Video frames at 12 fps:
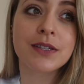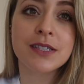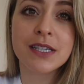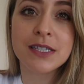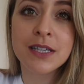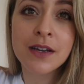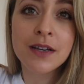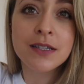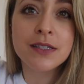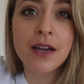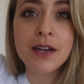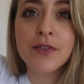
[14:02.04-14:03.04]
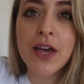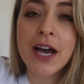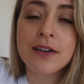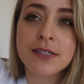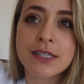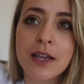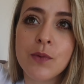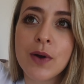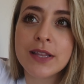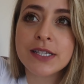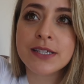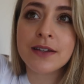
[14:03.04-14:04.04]
because this side of the house is like
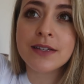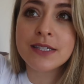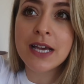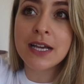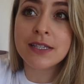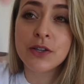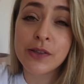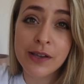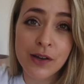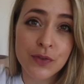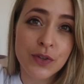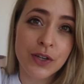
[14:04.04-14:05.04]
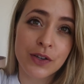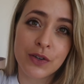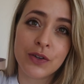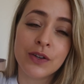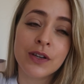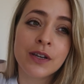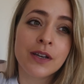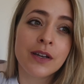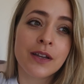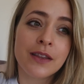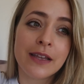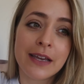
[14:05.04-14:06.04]
where the sun sets. So in the afternoon,
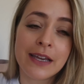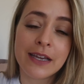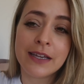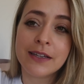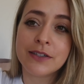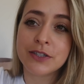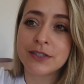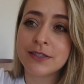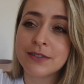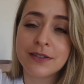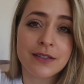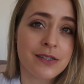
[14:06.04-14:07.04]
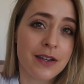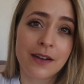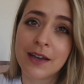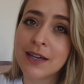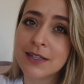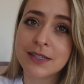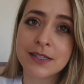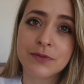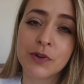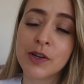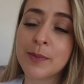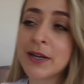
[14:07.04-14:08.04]
the heat, just the sunlight hits
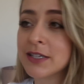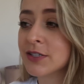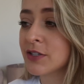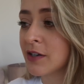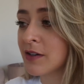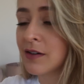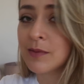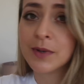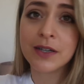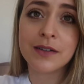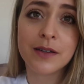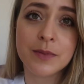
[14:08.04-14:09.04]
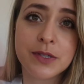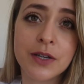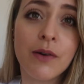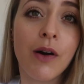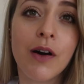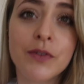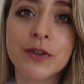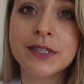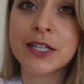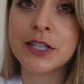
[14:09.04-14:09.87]
this room and it's just, oh my God, I'm so hot. I've got a